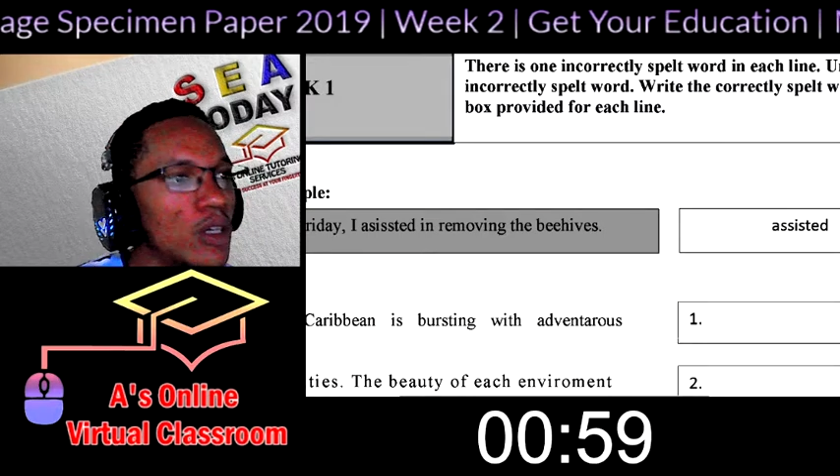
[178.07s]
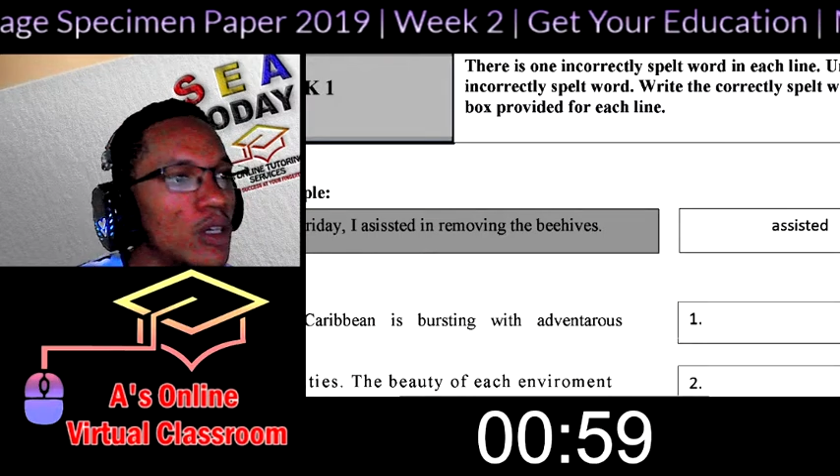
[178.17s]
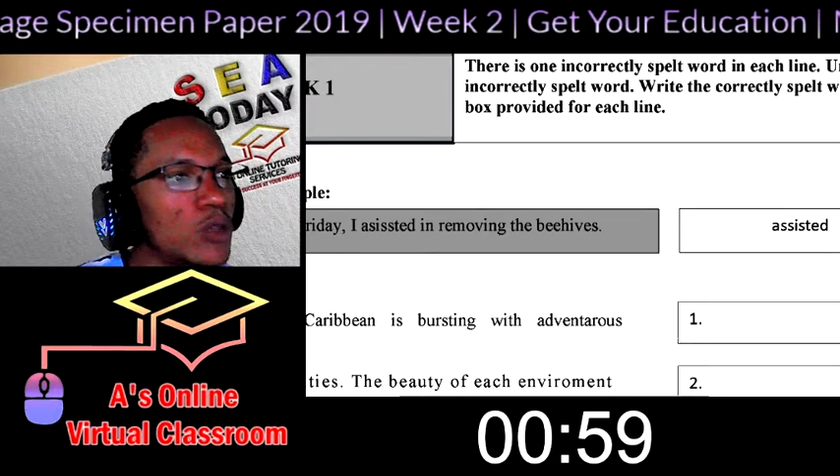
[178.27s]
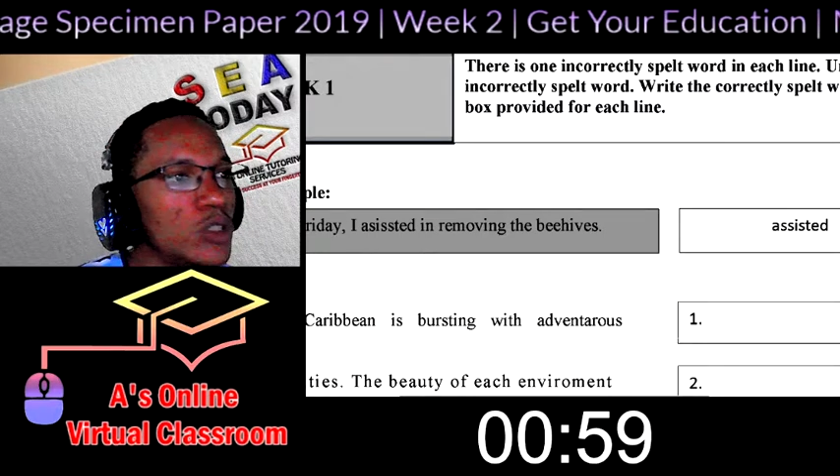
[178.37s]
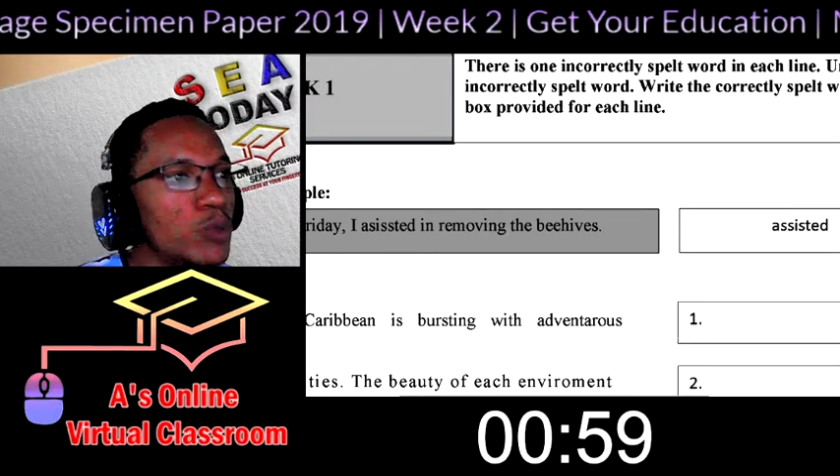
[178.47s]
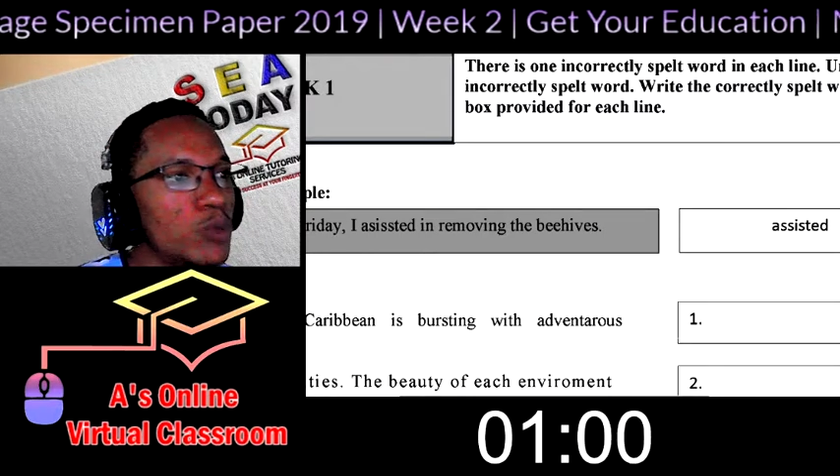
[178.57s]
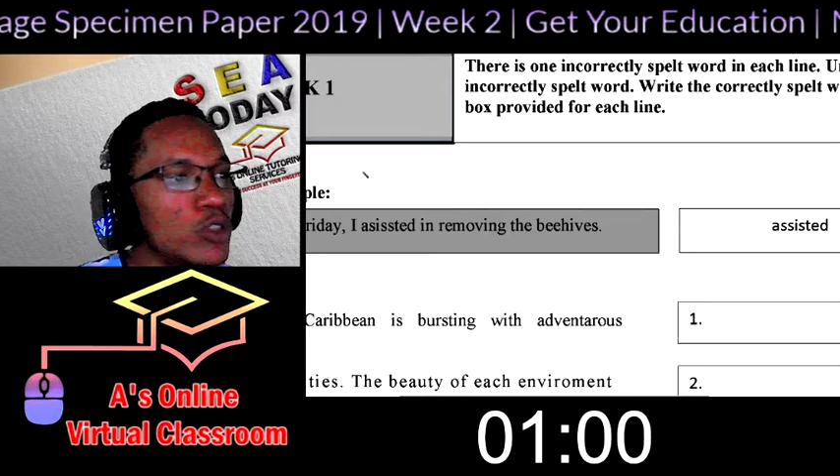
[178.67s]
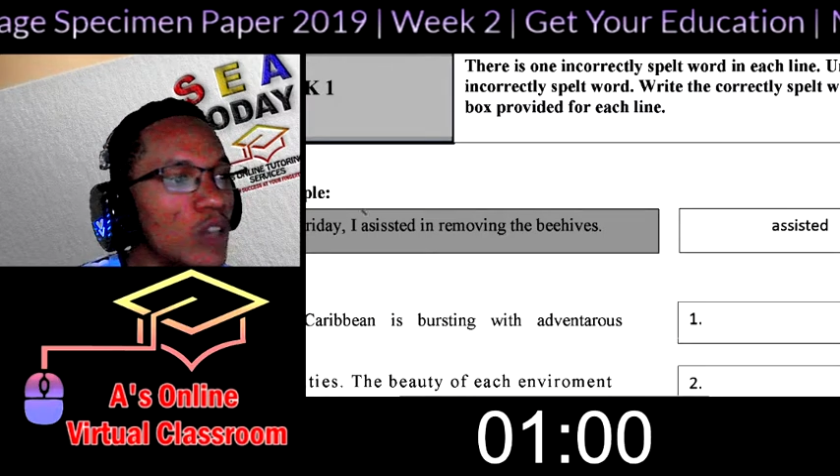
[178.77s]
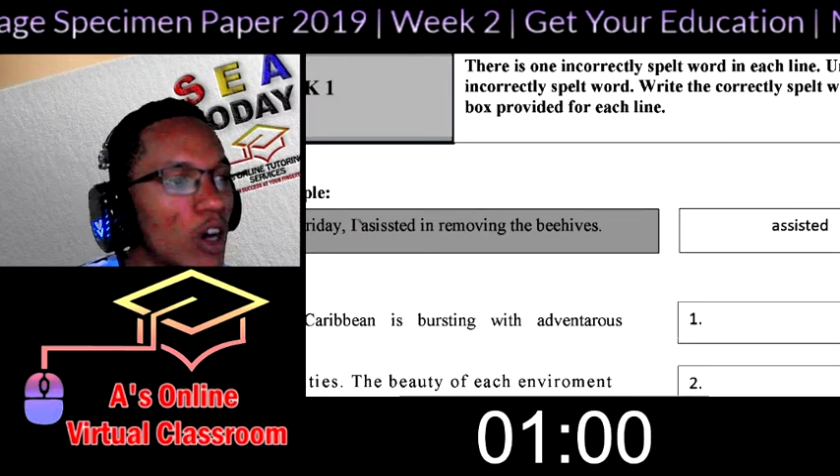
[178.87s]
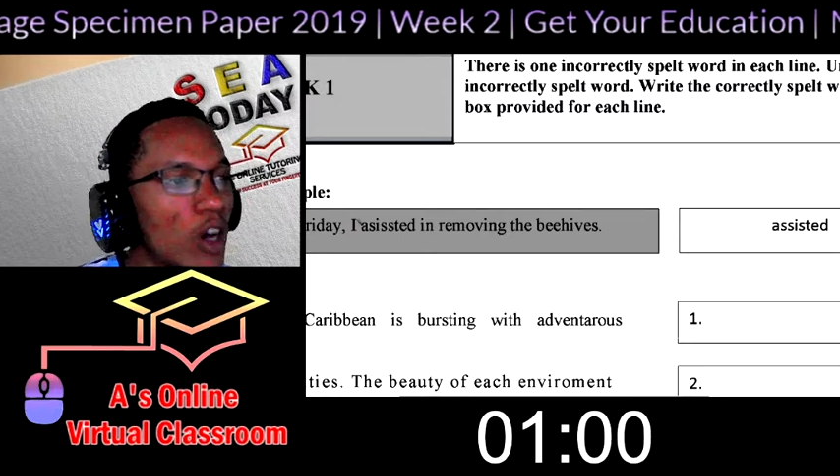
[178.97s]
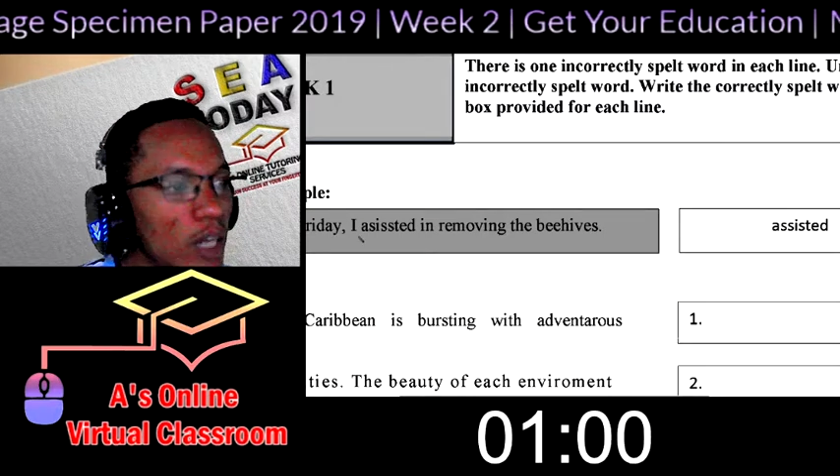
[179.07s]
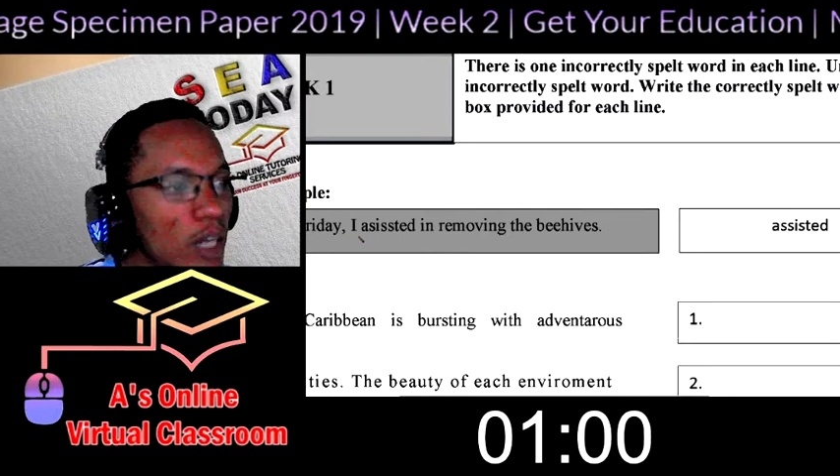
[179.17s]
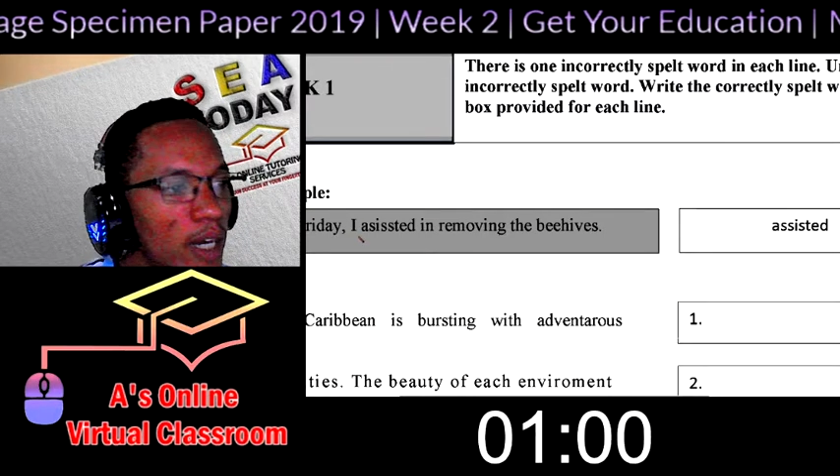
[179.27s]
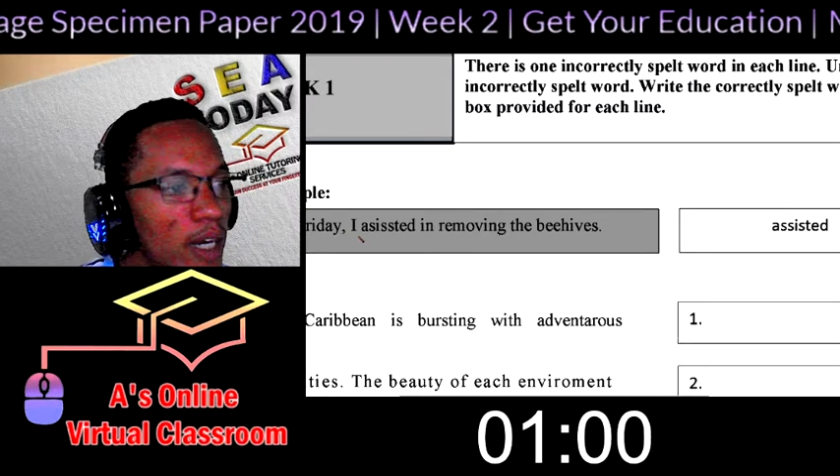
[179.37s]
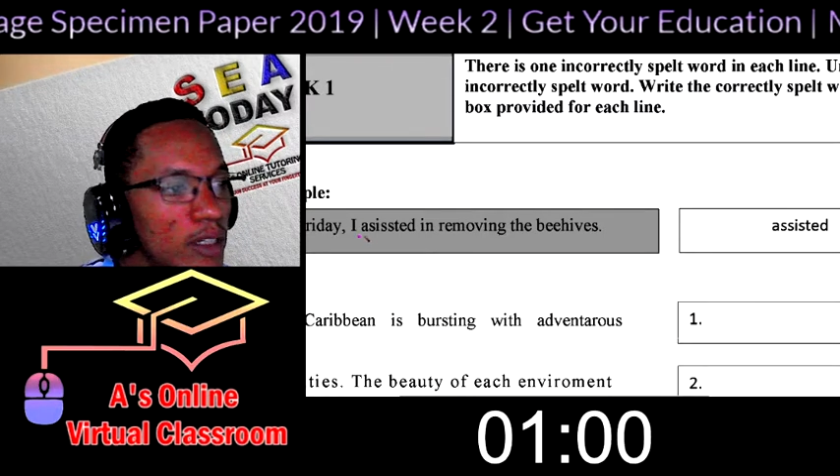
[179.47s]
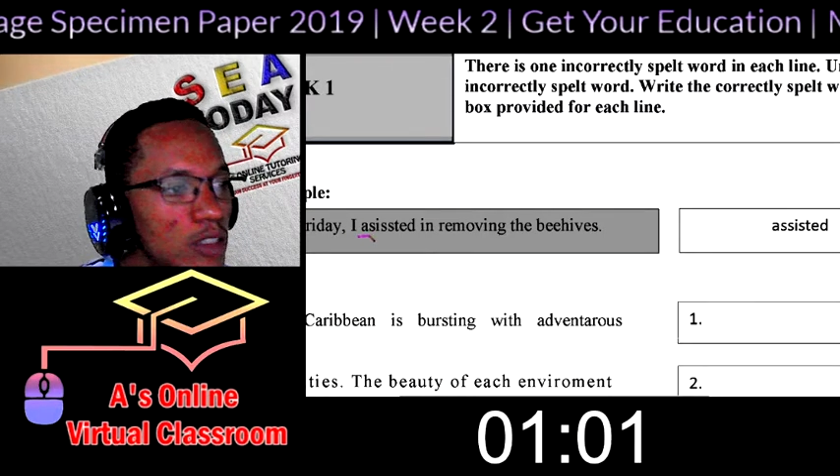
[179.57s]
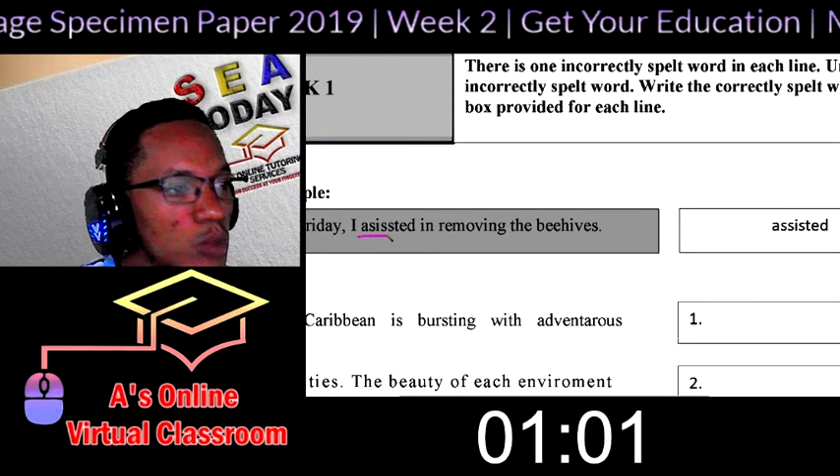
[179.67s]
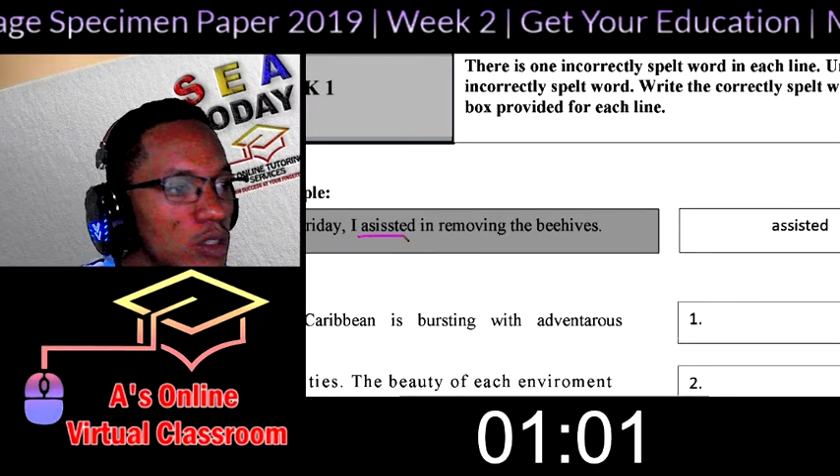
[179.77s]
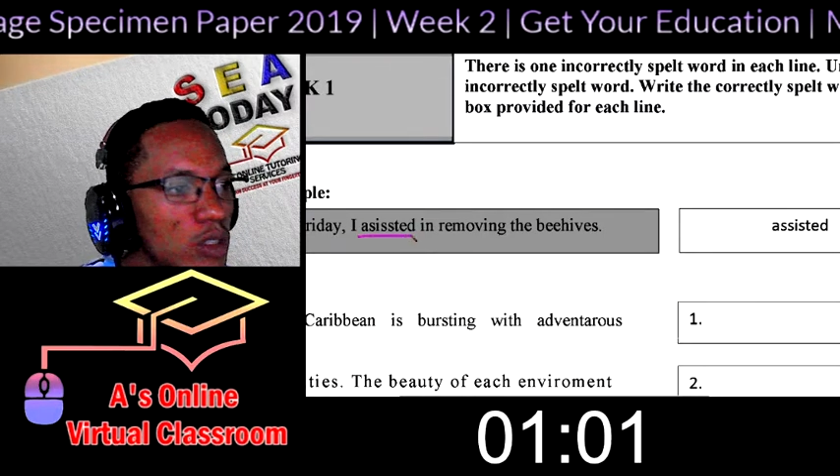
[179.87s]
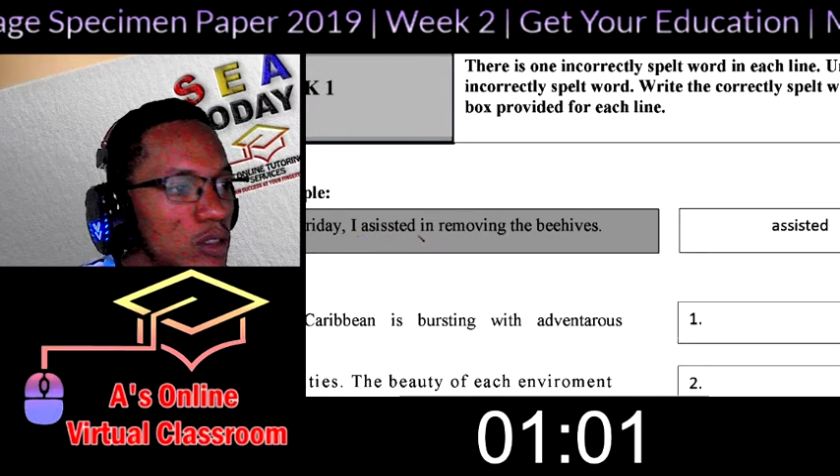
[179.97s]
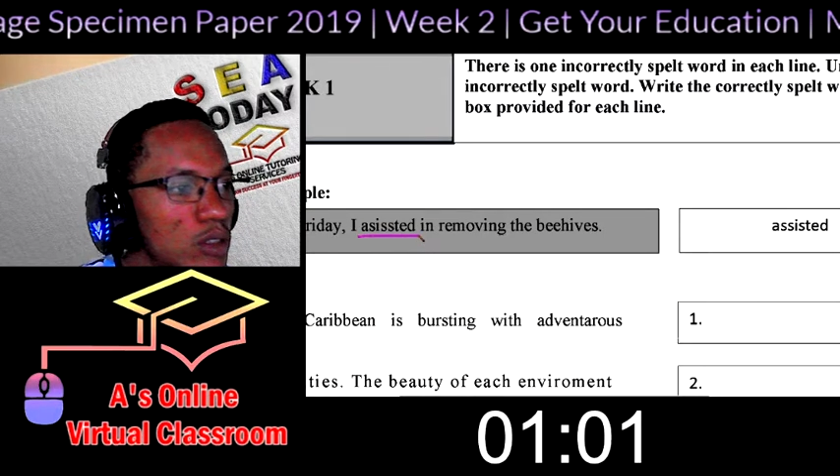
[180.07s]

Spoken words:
You're supposed to underline this word